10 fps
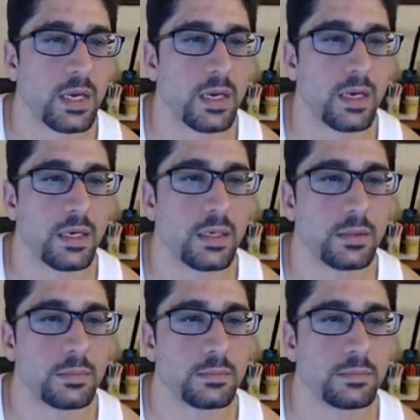
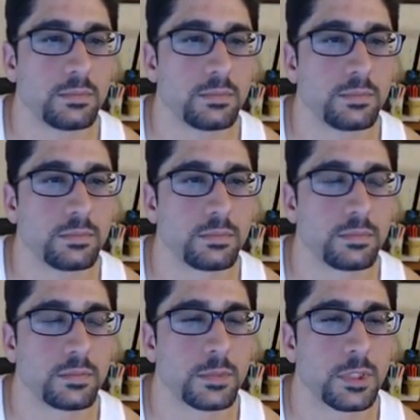Um...
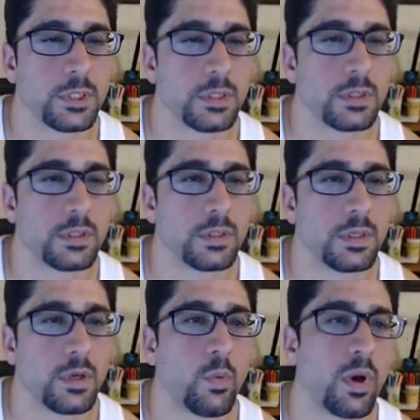Uh,
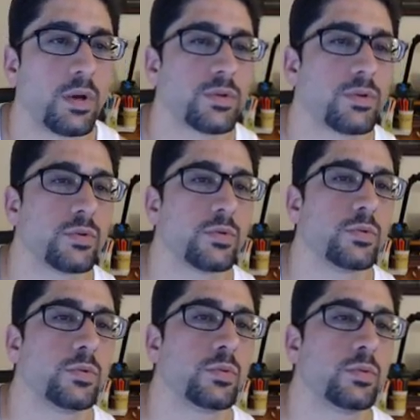why don't
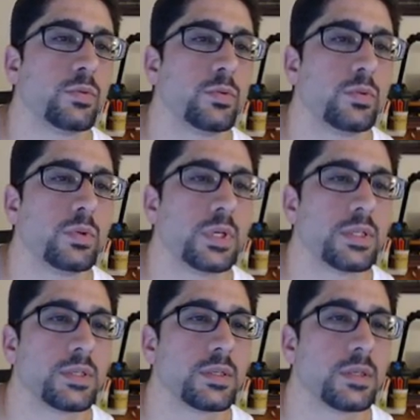you...
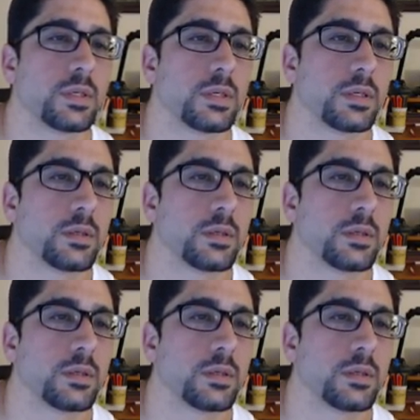Let's see...